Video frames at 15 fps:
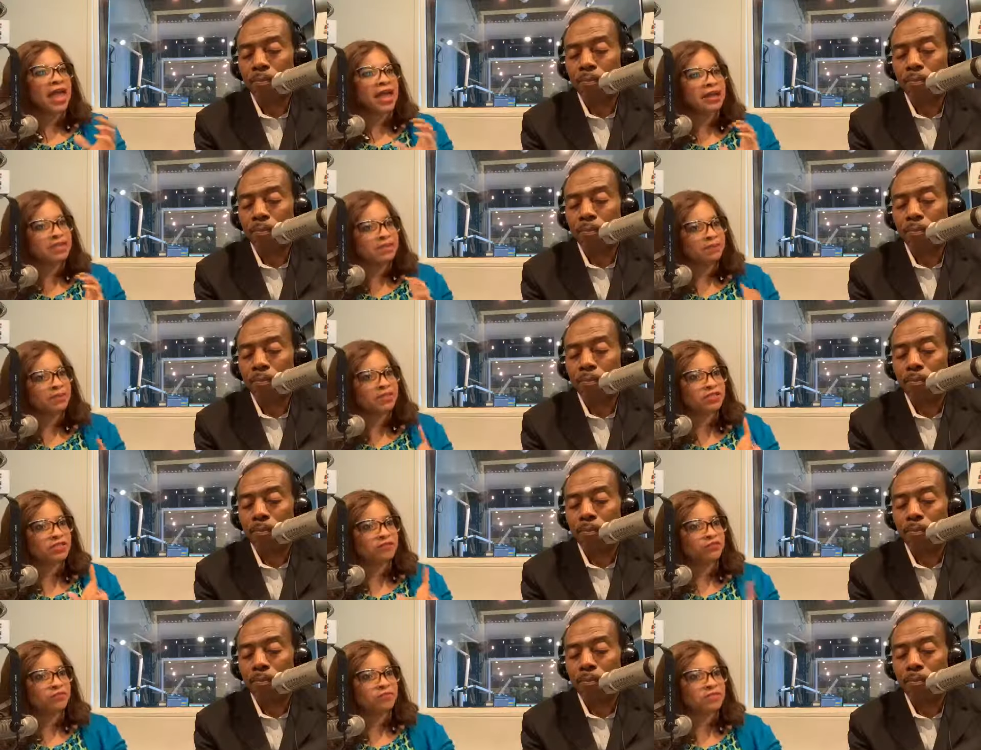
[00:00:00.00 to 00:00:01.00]
Speaker 1: and
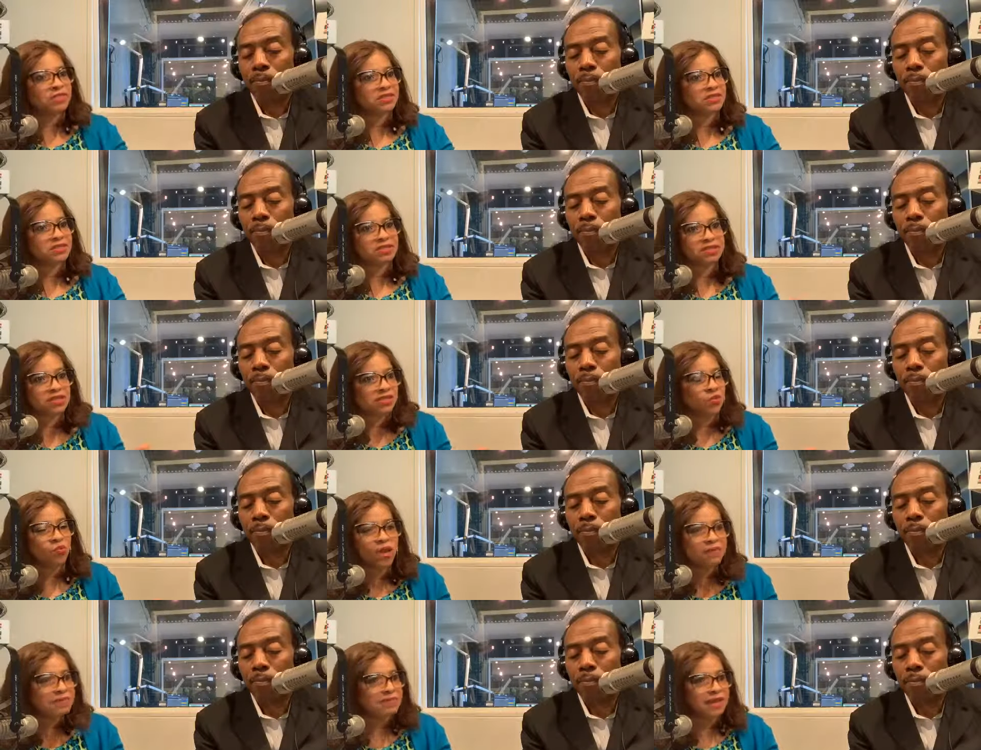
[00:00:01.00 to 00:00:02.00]
especially for businesses, because a
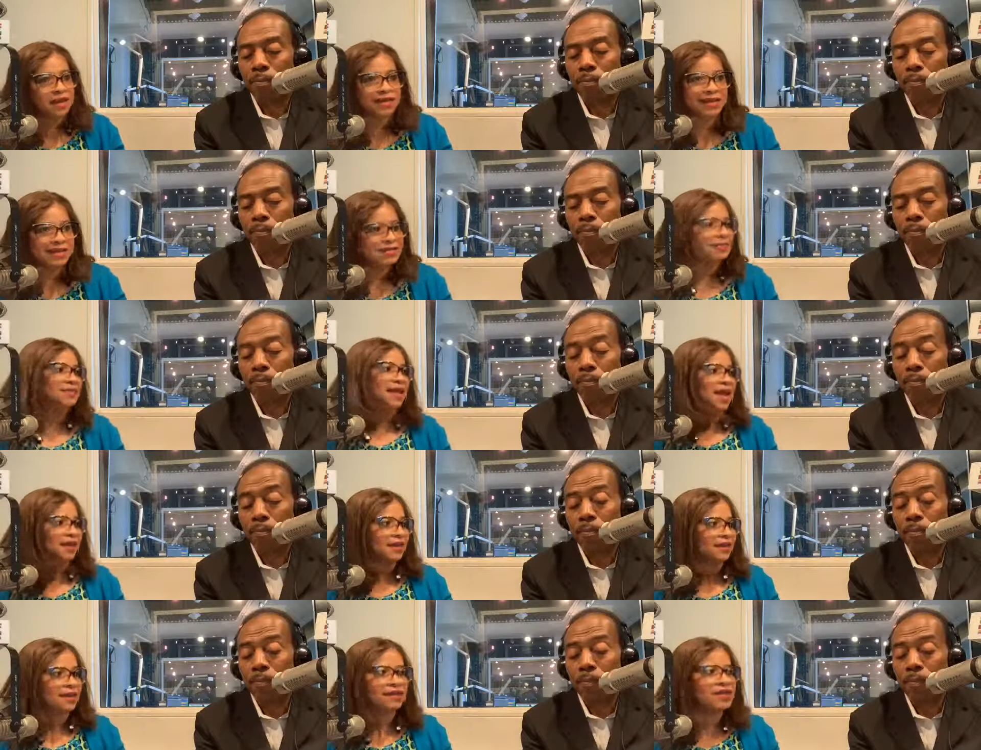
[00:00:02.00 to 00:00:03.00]
website is
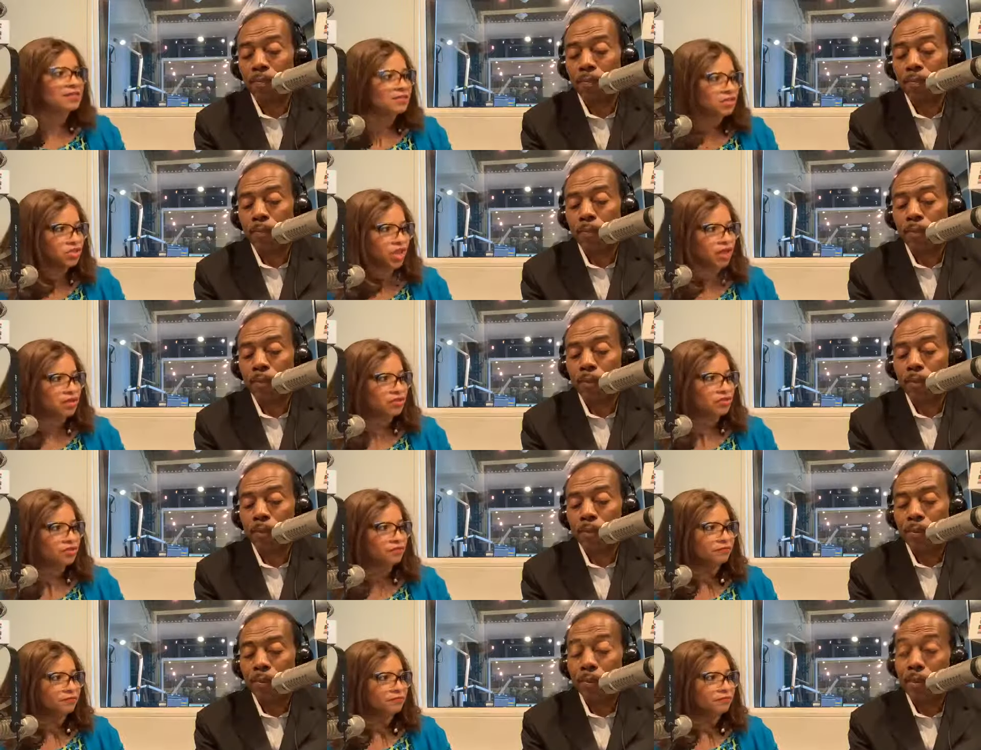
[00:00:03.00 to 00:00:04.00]
static. It doesn't change.
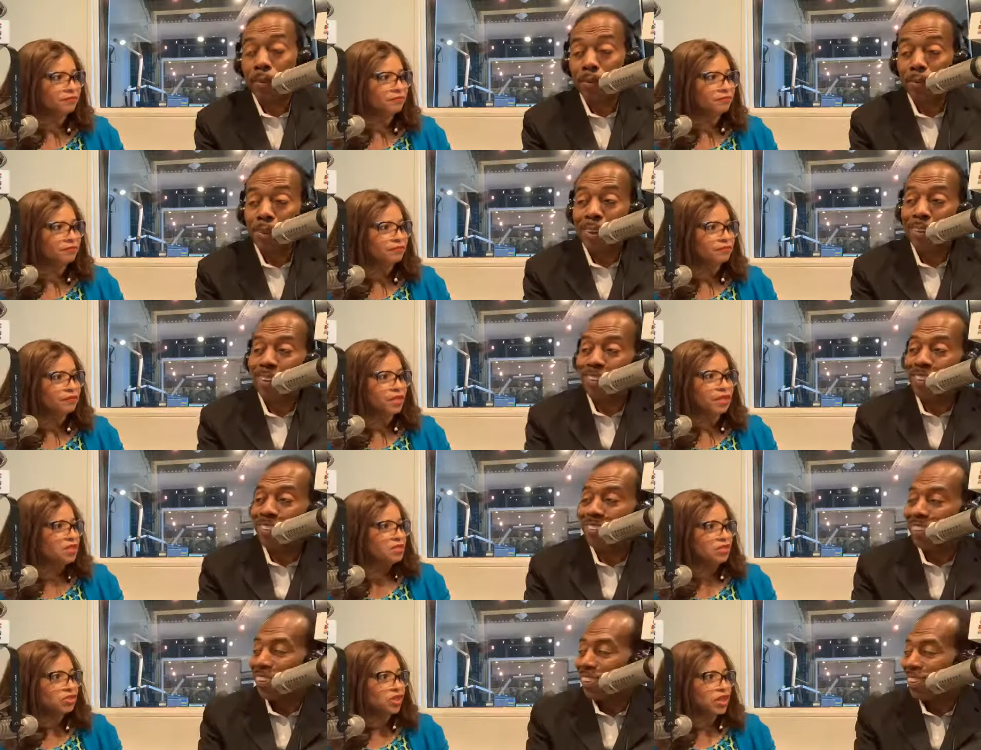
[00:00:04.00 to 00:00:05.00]
It
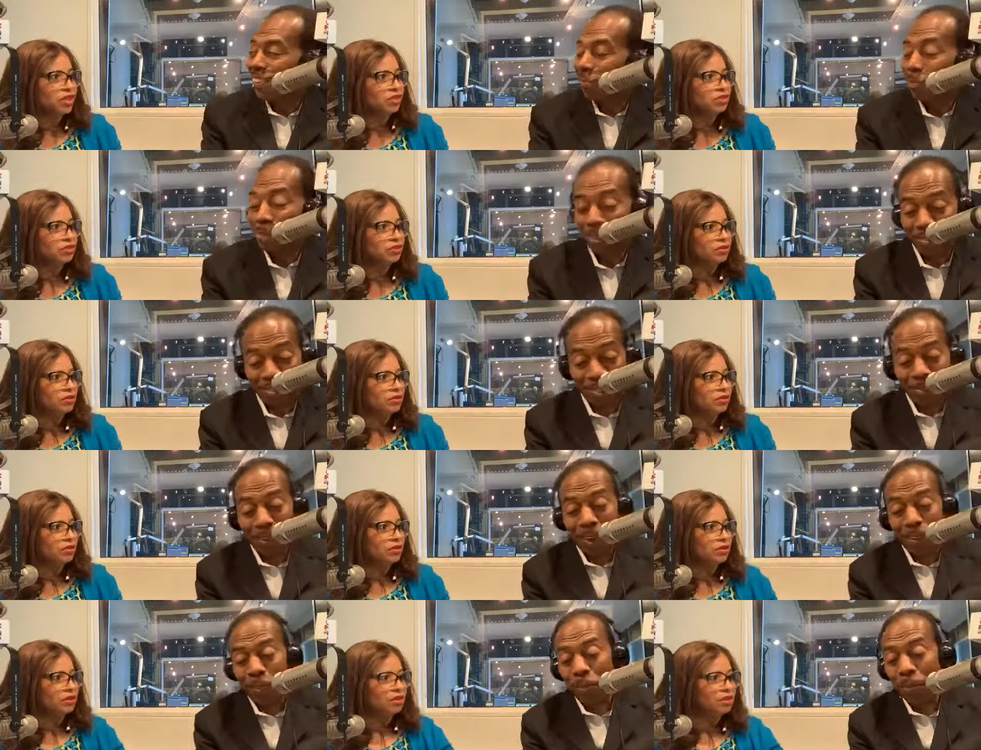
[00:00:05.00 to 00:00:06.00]
doesn't change
Speaker 2: you're
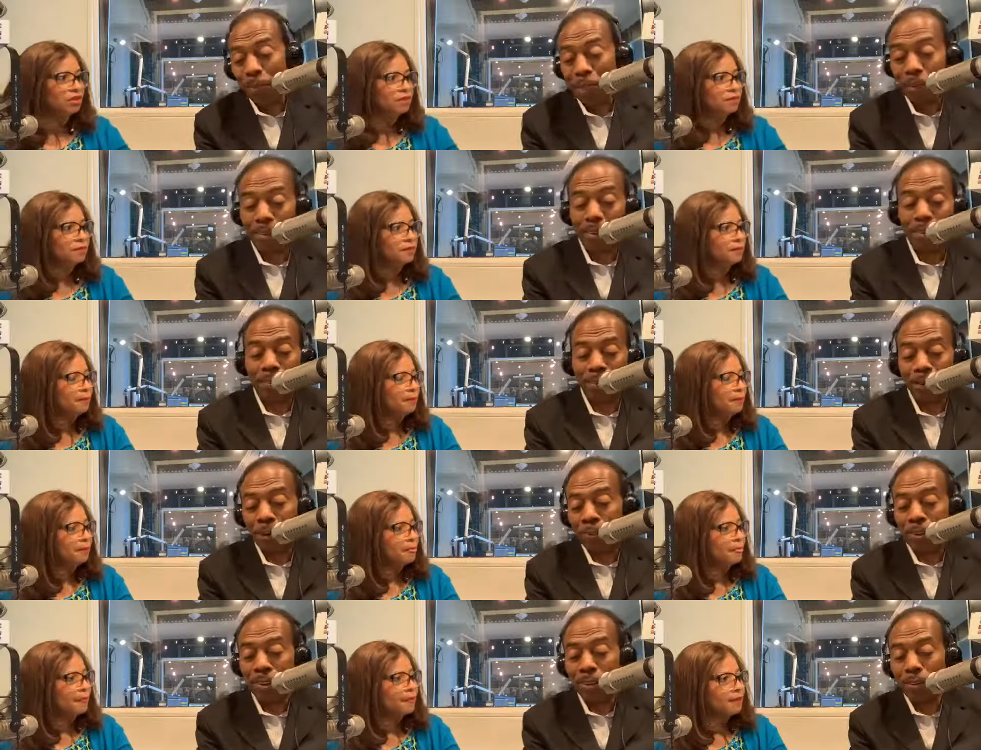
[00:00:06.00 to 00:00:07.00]
right. You put that
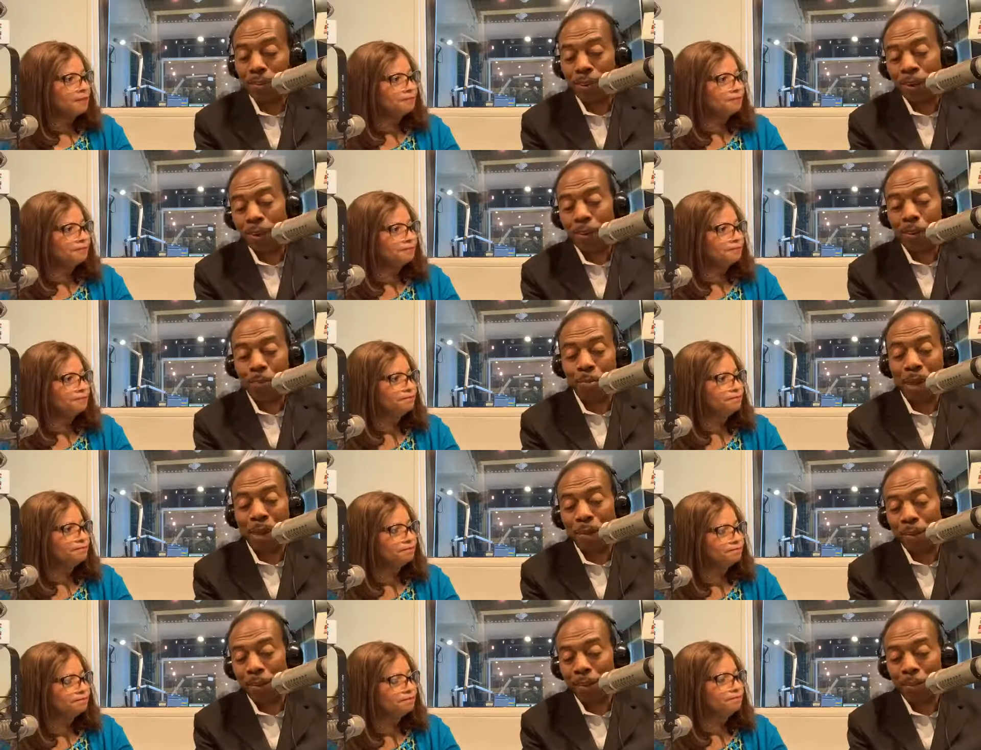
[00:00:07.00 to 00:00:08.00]
services on there, your
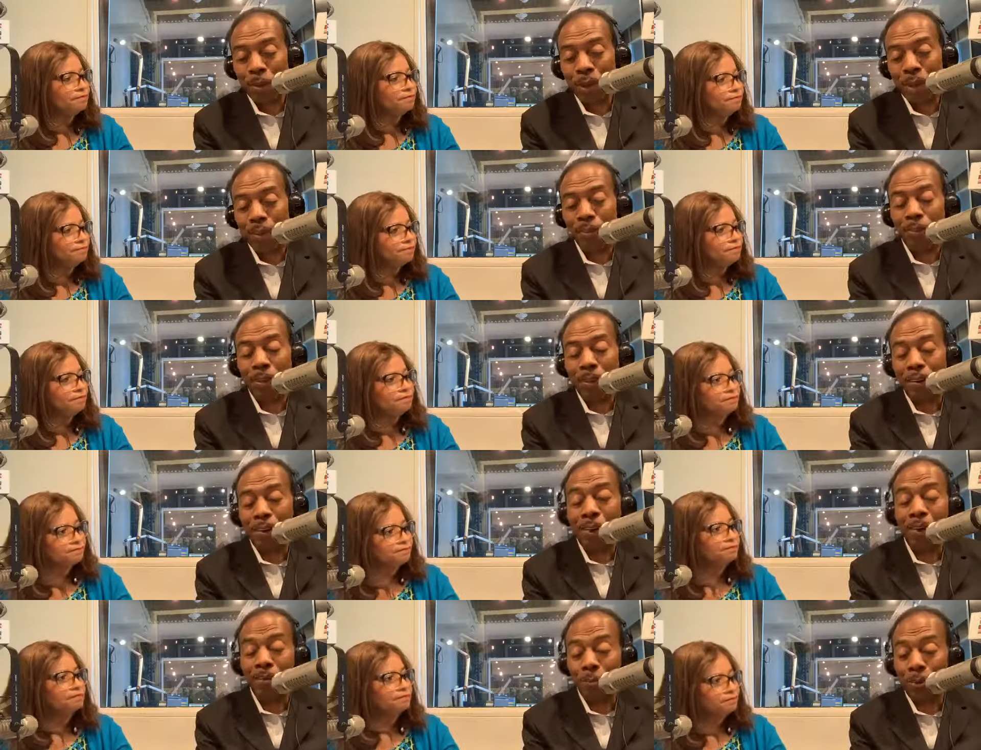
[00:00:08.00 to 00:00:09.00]
about us page on there,
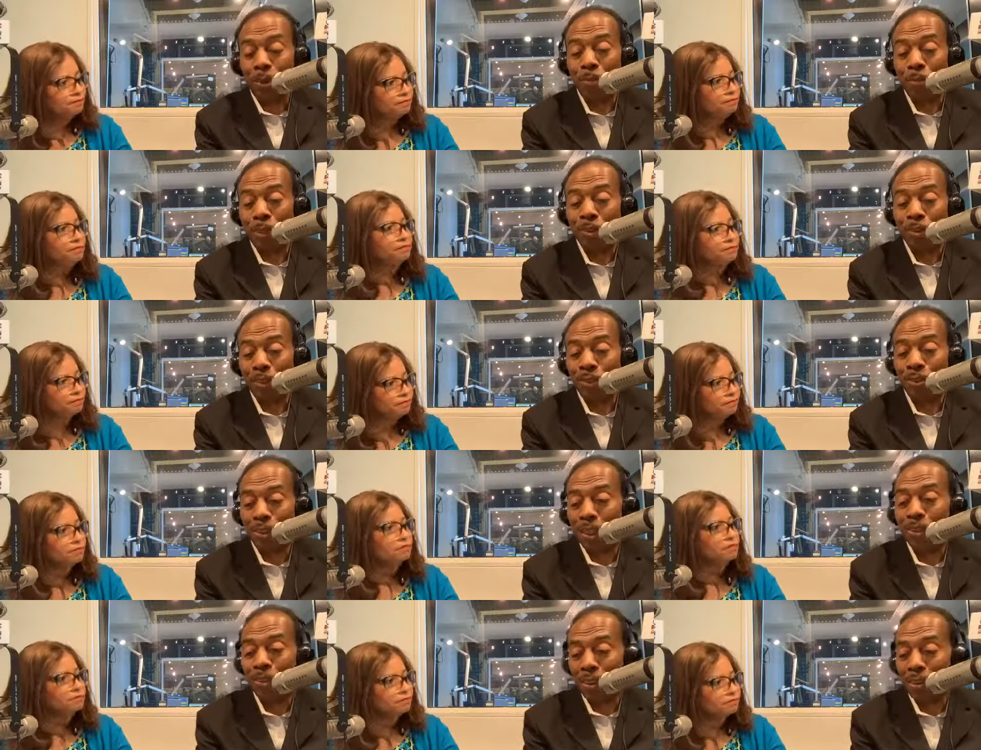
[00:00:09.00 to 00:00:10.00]
and it pretty much just
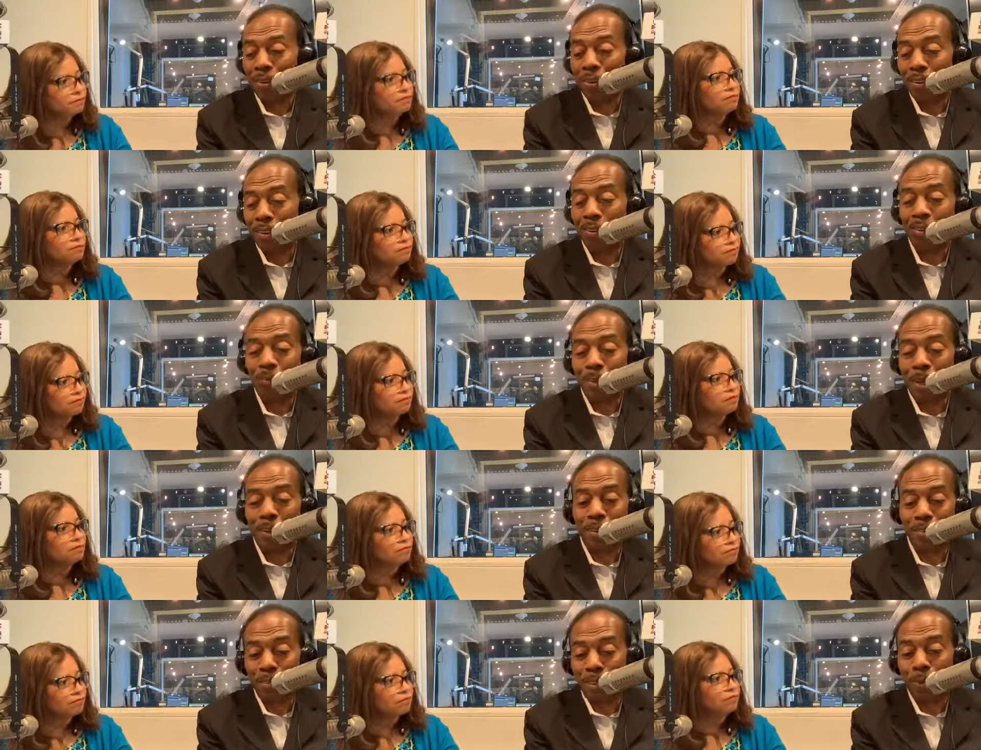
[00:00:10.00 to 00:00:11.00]
sits there unless
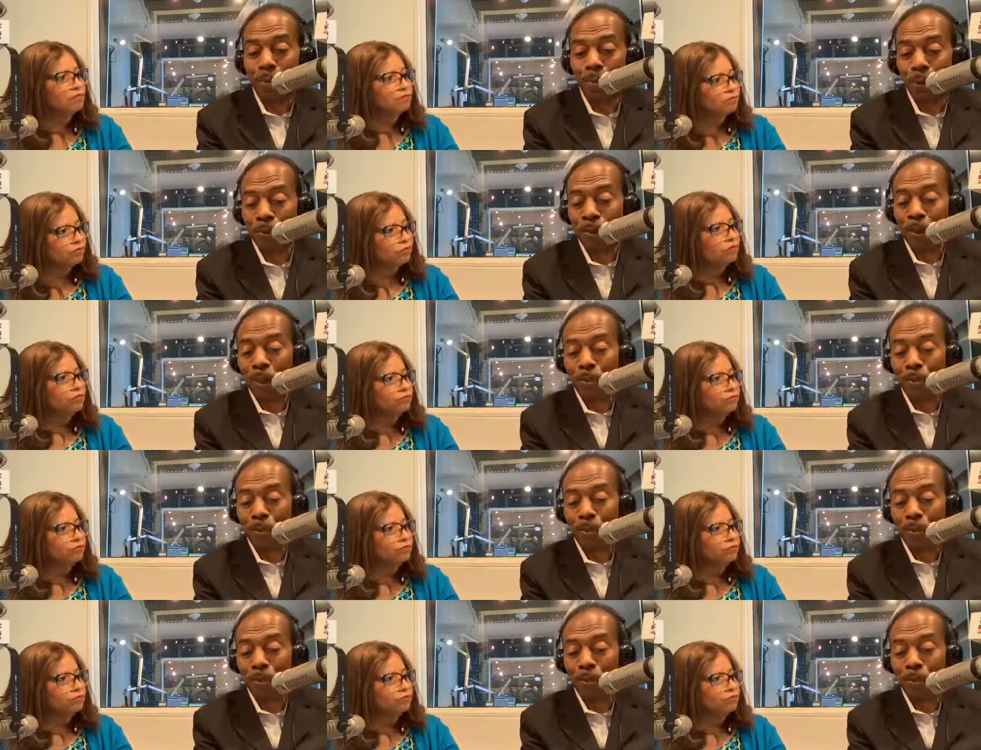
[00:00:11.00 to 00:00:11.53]
somebody, a new person